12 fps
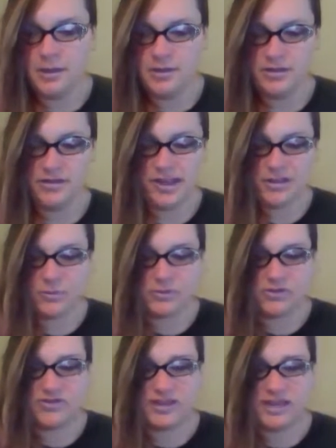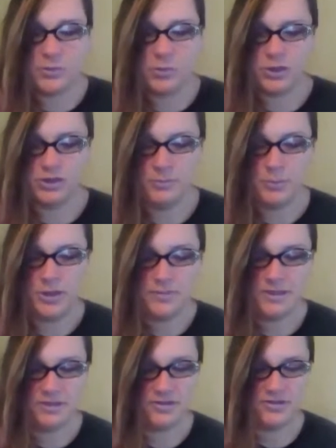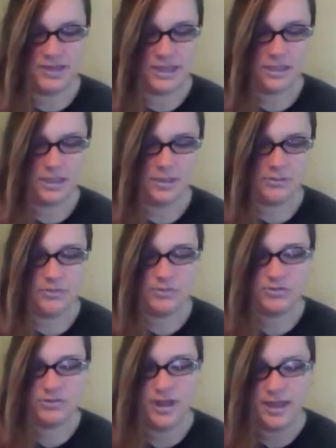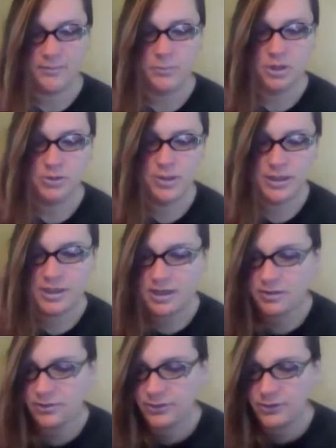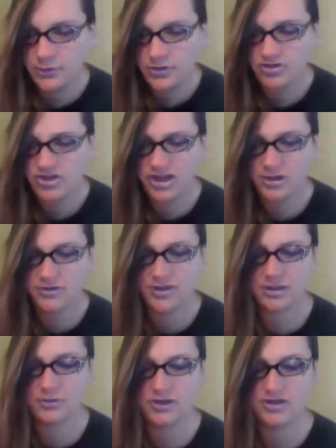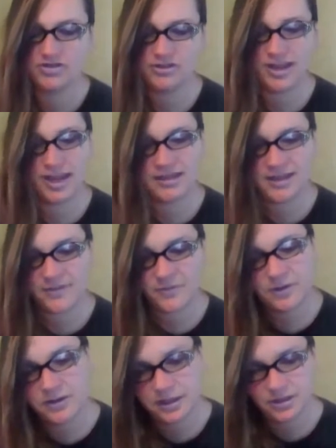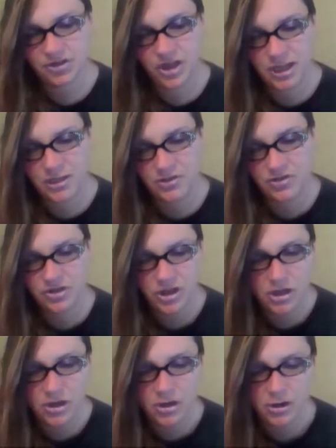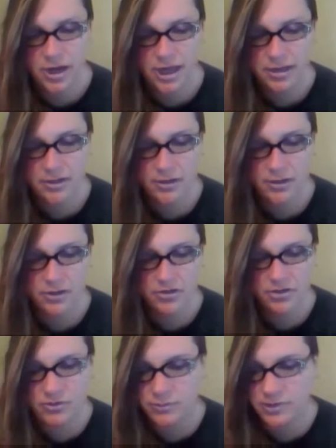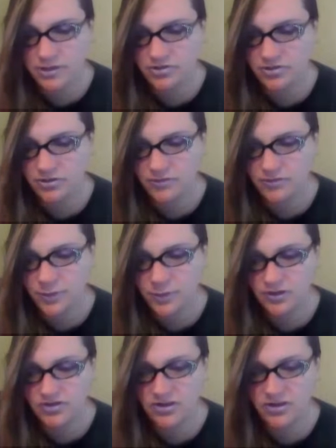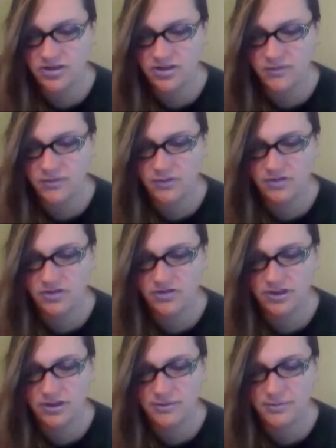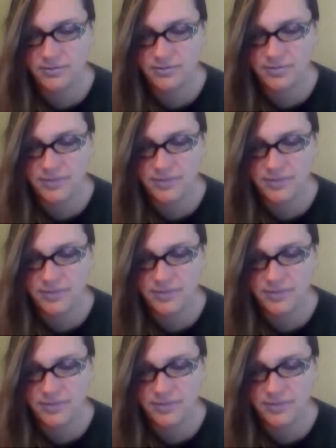The desk was the same one the previous dean used, Em noted, though the chair and decorations had definitely changed. Her head hurt too much to focus on the differences, though.